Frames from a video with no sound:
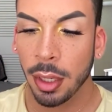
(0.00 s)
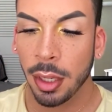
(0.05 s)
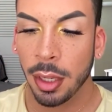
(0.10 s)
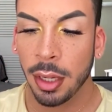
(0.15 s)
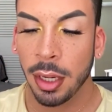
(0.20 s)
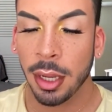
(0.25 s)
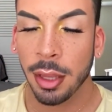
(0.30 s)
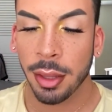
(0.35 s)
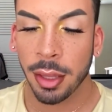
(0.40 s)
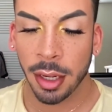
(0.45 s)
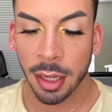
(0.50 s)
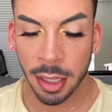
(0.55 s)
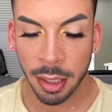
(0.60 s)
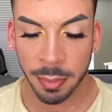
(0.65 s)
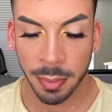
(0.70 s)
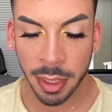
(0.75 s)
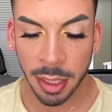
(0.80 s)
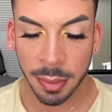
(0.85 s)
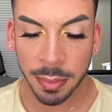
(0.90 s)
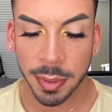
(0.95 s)
Now that I line
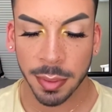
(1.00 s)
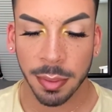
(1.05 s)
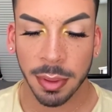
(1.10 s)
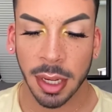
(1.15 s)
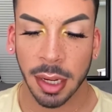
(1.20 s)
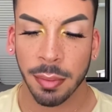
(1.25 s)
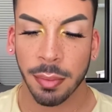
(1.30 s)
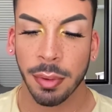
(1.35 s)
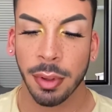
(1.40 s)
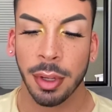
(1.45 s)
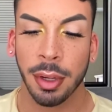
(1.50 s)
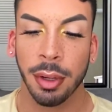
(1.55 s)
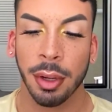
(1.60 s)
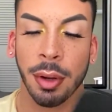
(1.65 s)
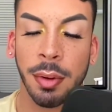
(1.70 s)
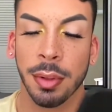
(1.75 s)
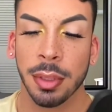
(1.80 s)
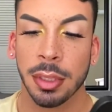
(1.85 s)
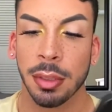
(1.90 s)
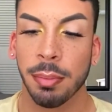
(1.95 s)
my lips with that one, I
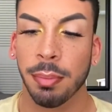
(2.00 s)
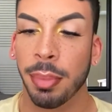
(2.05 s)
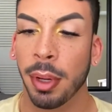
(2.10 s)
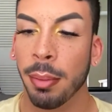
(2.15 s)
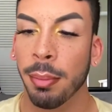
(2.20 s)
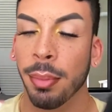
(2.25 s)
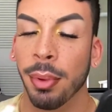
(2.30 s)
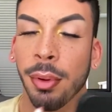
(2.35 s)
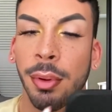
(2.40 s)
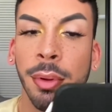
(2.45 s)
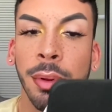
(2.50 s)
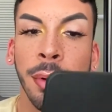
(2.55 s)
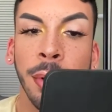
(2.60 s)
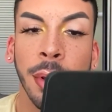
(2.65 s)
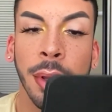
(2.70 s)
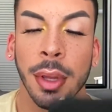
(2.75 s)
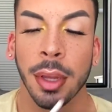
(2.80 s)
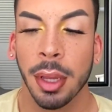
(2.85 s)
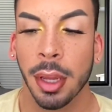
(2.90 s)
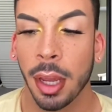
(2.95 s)
go into Bumble
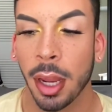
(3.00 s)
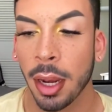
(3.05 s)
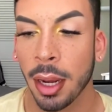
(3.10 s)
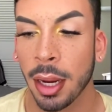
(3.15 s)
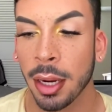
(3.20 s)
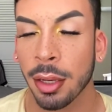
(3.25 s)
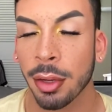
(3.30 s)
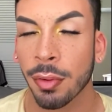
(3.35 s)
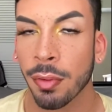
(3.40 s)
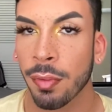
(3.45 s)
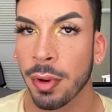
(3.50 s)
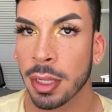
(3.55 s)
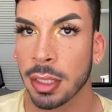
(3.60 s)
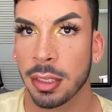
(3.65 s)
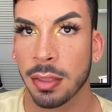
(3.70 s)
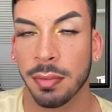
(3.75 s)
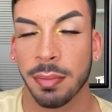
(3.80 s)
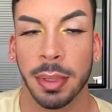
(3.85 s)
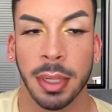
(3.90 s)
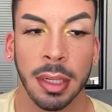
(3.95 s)
and line the rest
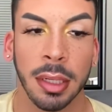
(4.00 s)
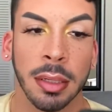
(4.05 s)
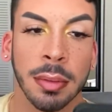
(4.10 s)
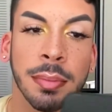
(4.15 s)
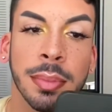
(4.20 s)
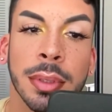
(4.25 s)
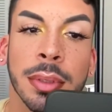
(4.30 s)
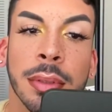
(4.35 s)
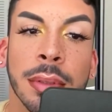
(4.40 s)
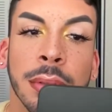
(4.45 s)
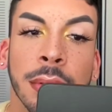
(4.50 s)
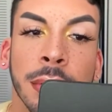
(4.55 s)
of my lips.